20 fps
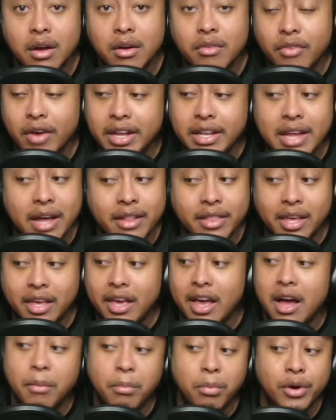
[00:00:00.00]
Right now, the
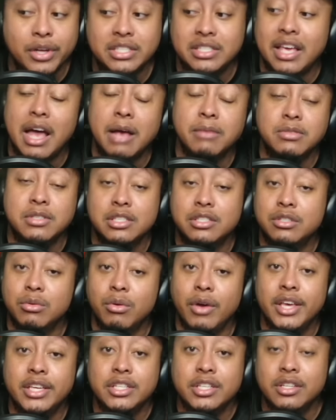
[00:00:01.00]
Cowboys cap
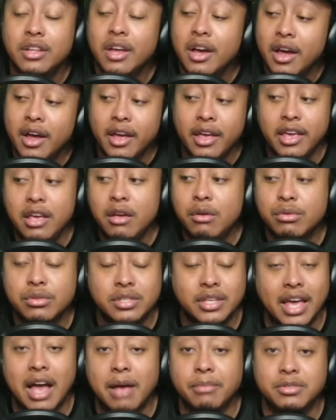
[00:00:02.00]
situation,
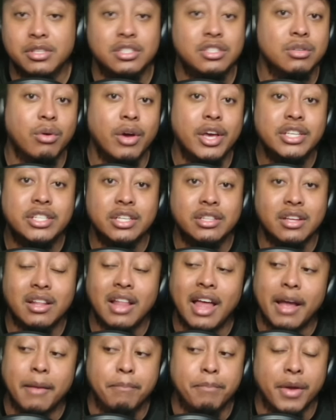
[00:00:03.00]
Eagles cap situation, they're
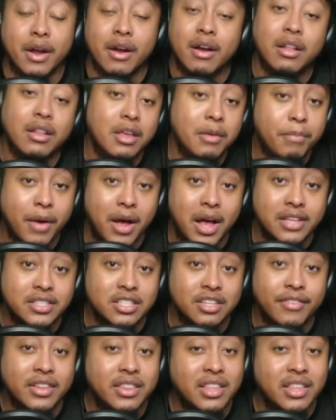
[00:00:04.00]
like barely positive.